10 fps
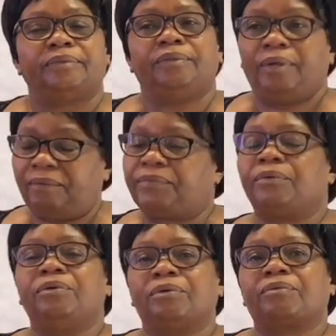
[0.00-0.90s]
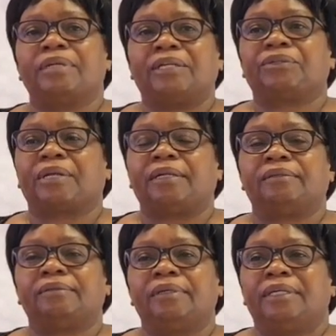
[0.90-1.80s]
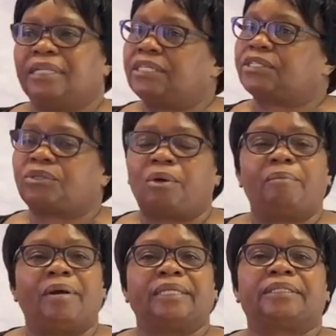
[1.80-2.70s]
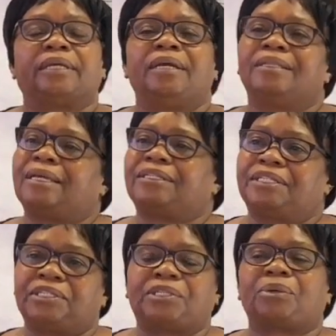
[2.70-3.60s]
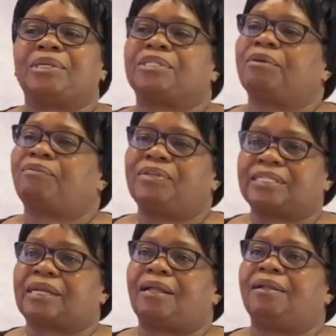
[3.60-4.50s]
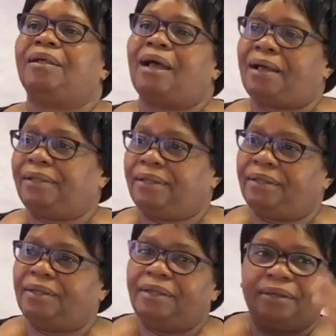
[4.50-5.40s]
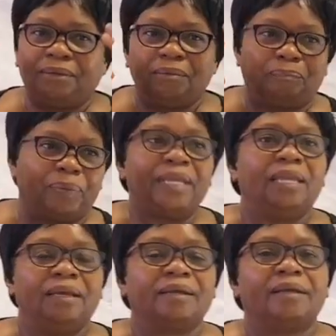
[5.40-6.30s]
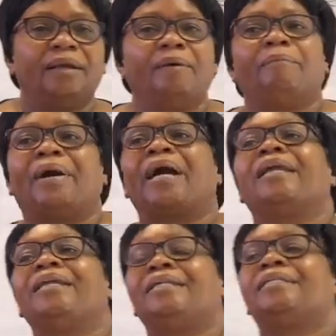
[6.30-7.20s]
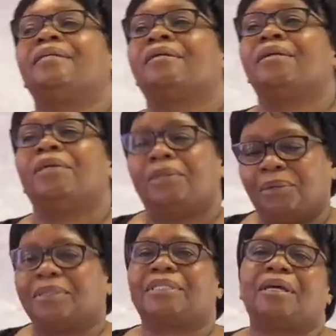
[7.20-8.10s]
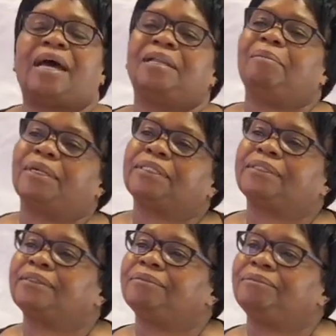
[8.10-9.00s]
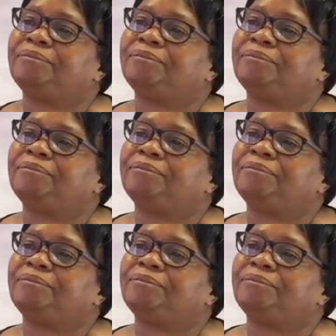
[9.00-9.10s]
You have to look natural. Yes. There's so much that destroys your physical being by eating those animals.